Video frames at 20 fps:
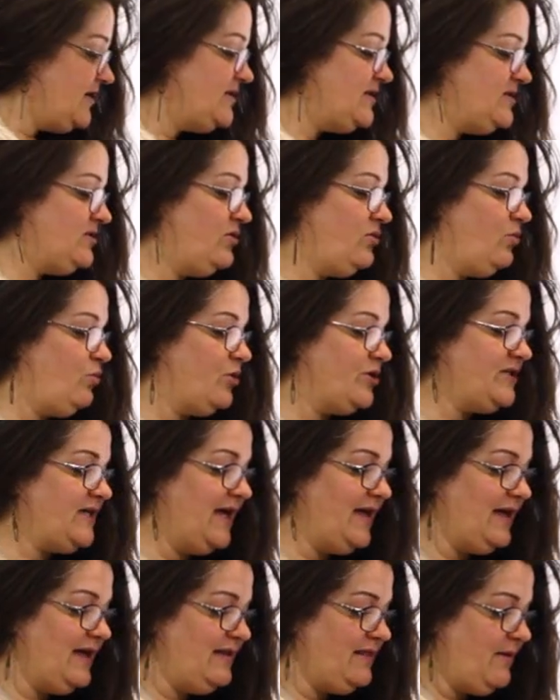So we're
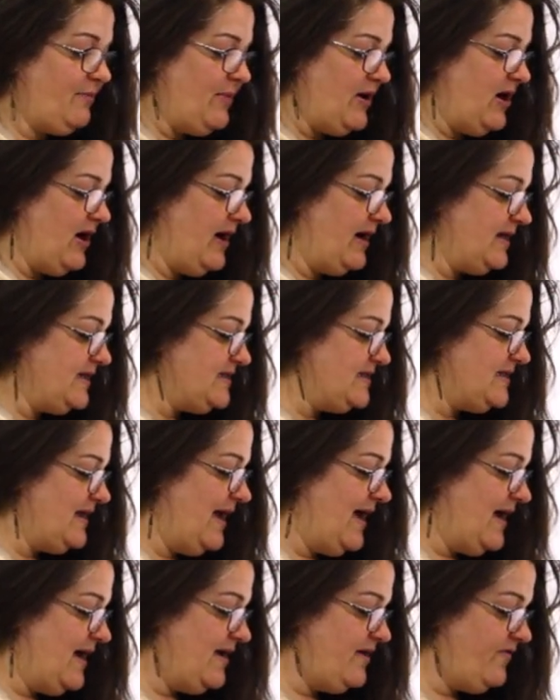taking the box
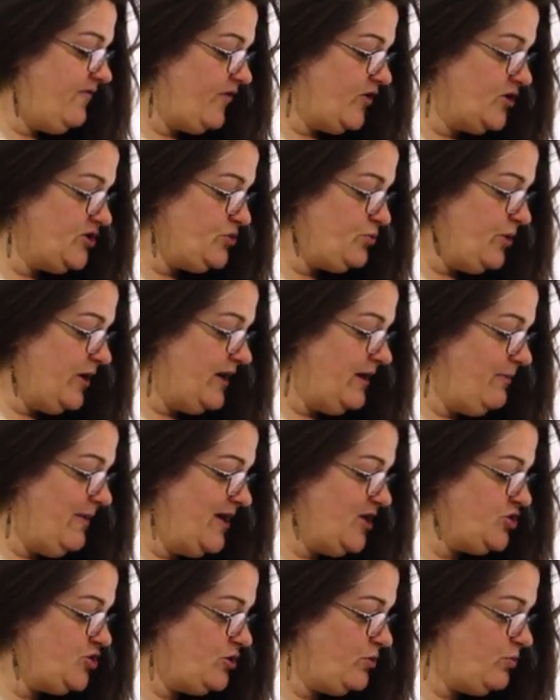and first we're going to
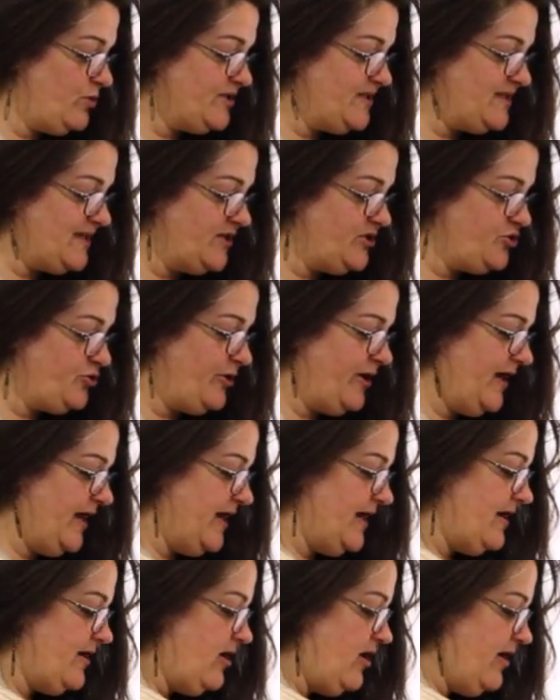make sure we're centering
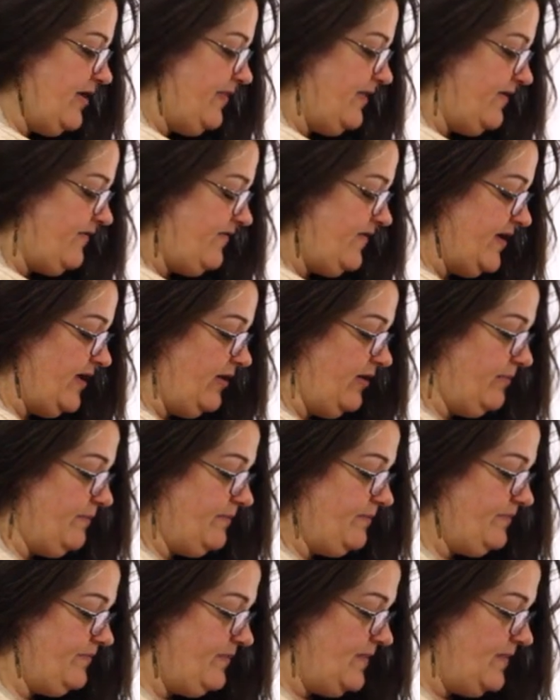it on the film.